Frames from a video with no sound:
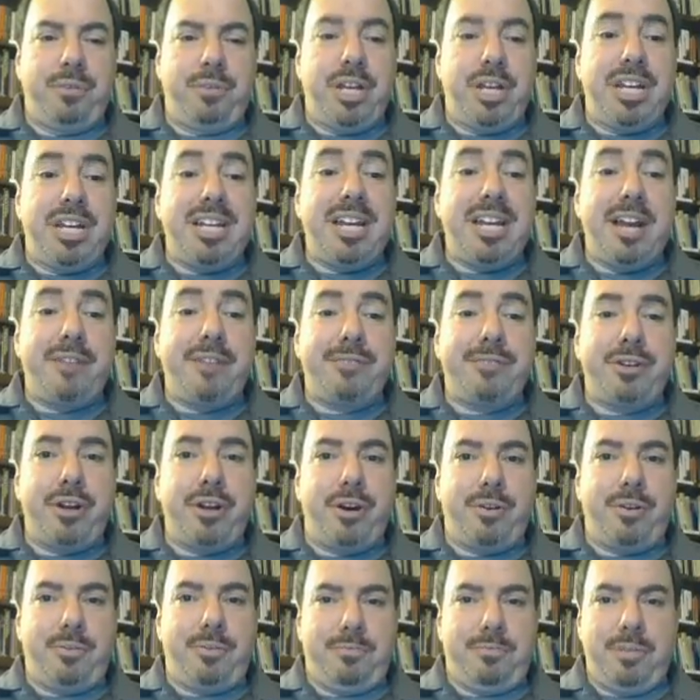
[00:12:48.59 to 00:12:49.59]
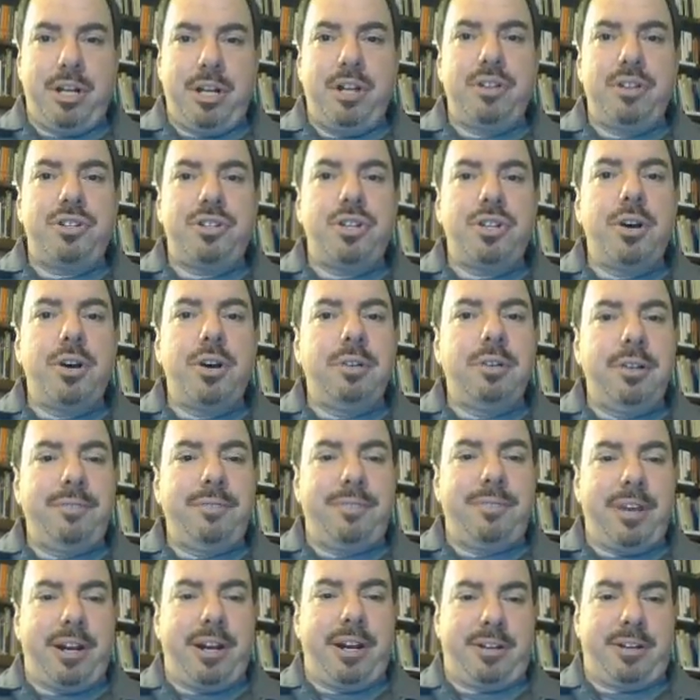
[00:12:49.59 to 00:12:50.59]
You never know. Totally
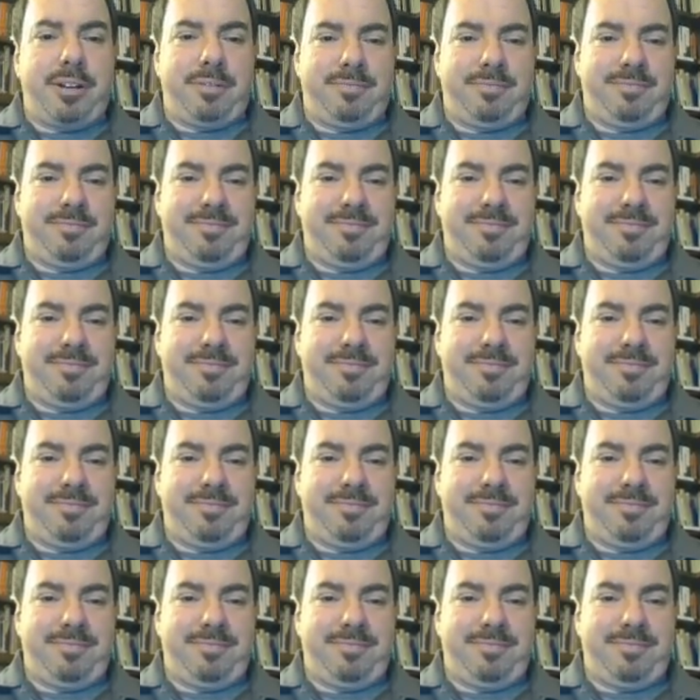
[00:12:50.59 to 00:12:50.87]
fair.